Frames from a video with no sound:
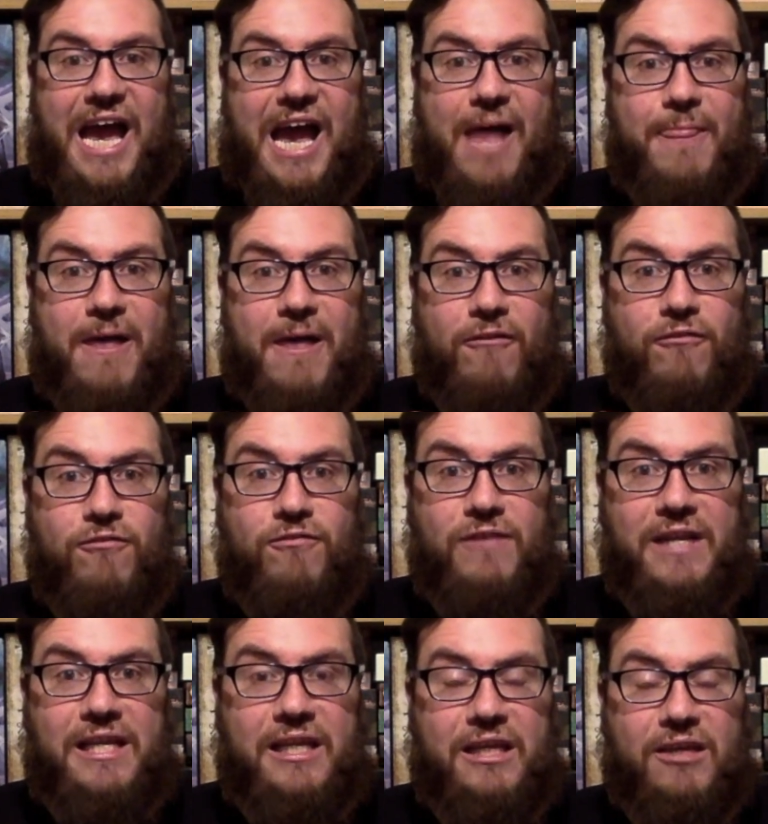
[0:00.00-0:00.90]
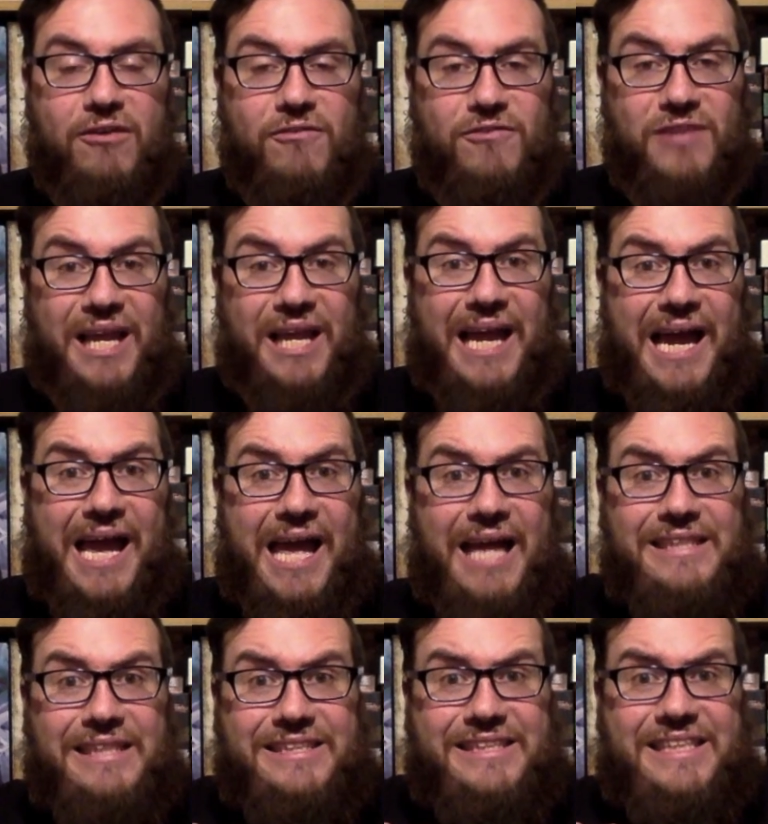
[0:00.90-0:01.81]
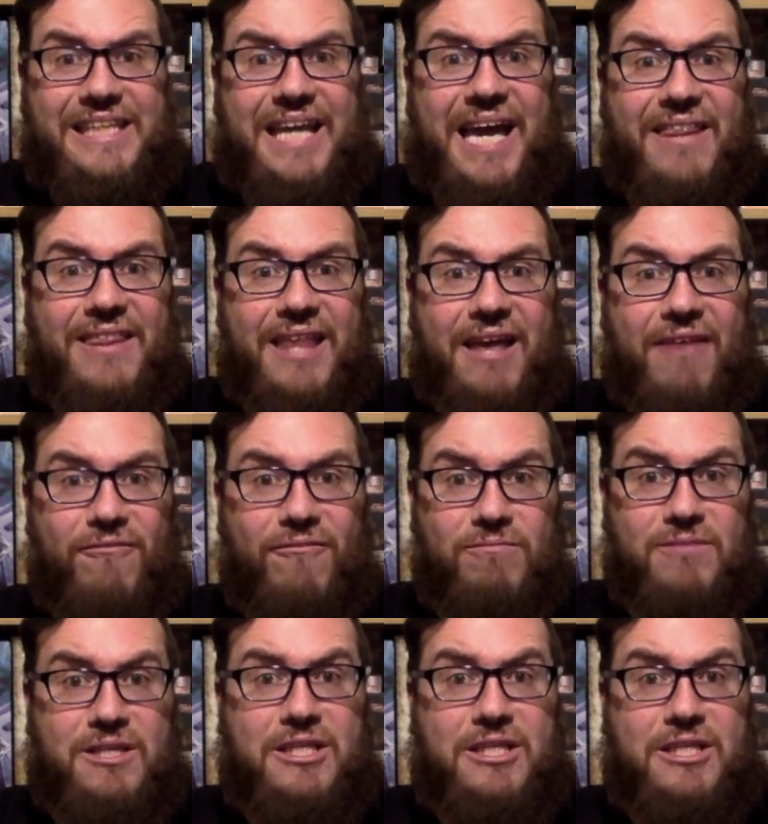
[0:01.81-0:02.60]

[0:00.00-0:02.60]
and that feeling of like angst and that